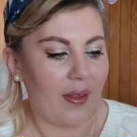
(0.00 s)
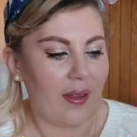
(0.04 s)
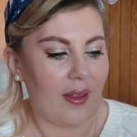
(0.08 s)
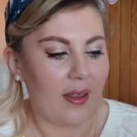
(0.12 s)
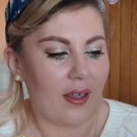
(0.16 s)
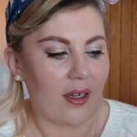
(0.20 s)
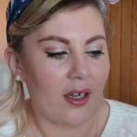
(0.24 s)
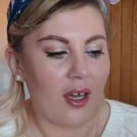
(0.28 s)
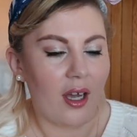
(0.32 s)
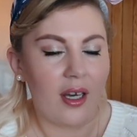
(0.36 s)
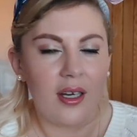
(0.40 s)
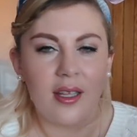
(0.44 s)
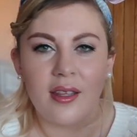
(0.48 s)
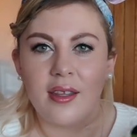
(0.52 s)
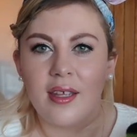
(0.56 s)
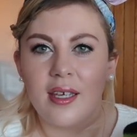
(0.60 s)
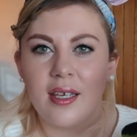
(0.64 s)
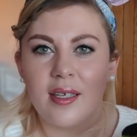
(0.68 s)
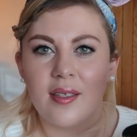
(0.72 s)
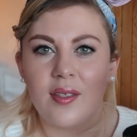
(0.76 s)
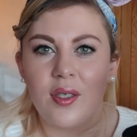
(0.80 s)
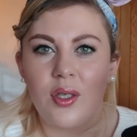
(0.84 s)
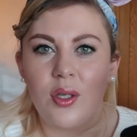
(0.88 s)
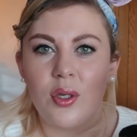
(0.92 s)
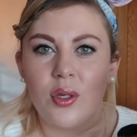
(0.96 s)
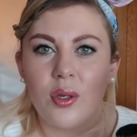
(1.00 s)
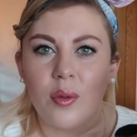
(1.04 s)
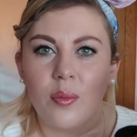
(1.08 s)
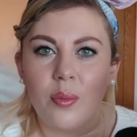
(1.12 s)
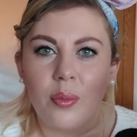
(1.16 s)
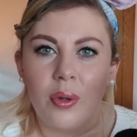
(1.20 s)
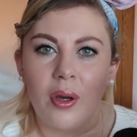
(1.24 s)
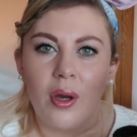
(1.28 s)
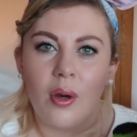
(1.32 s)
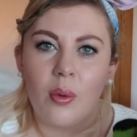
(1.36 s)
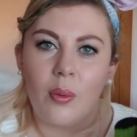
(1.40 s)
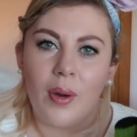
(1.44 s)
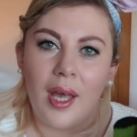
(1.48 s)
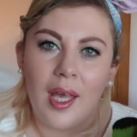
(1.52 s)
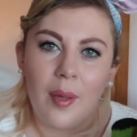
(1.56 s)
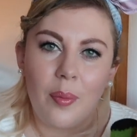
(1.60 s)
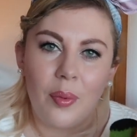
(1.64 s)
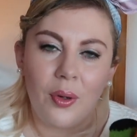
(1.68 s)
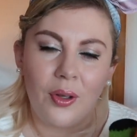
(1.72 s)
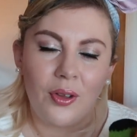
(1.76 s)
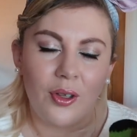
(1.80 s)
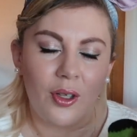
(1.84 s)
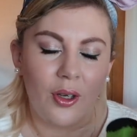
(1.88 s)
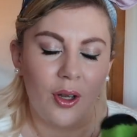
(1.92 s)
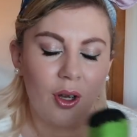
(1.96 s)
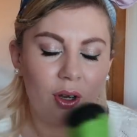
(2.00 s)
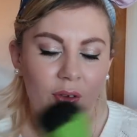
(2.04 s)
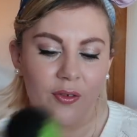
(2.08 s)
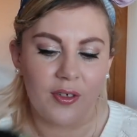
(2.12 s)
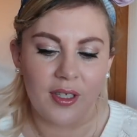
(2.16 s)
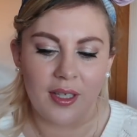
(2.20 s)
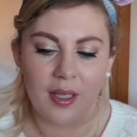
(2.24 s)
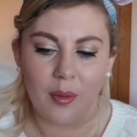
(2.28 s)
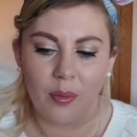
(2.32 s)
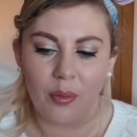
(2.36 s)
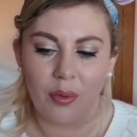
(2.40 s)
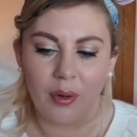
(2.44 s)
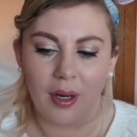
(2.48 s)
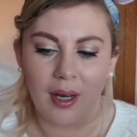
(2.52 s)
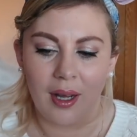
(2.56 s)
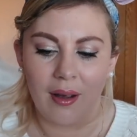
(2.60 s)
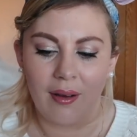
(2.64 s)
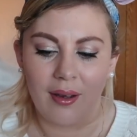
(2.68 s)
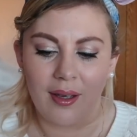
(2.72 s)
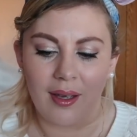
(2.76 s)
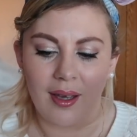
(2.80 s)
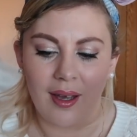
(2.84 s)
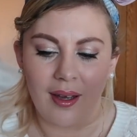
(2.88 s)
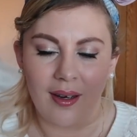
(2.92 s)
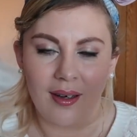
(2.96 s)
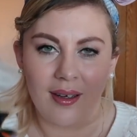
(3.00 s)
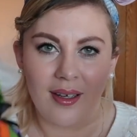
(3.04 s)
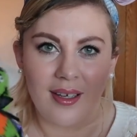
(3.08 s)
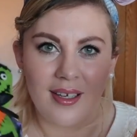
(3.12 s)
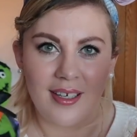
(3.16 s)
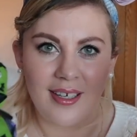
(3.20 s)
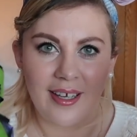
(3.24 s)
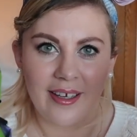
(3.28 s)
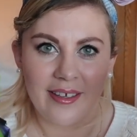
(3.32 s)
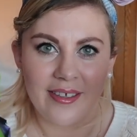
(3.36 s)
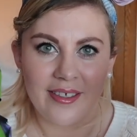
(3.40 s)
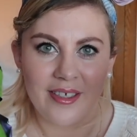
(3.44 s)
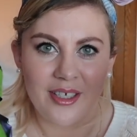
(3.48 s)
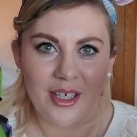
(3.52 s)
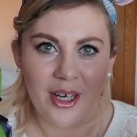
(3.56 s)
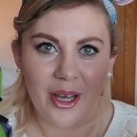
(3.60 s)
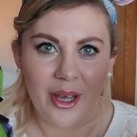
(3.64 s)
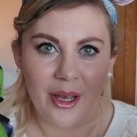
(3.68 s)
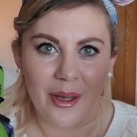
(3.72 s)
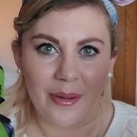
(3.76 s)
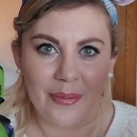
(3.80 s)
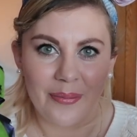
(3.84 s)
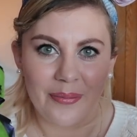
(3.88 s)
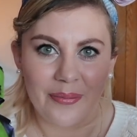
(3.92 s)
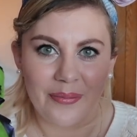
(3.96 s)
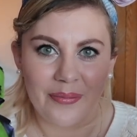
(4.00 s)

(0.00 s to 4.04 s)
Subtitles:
they're the kind of things that you can put away, put in the loft, and then bring out again next year.